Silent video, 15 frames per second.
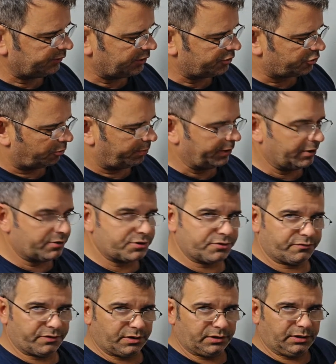Torpedoes, you're
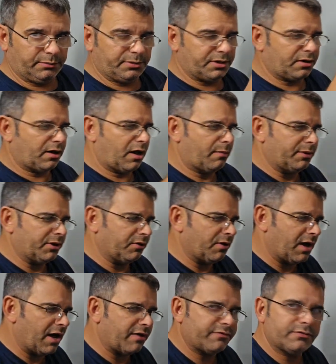very limited on how many you
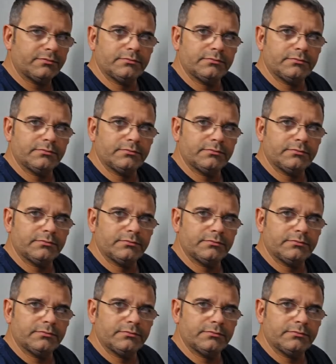have.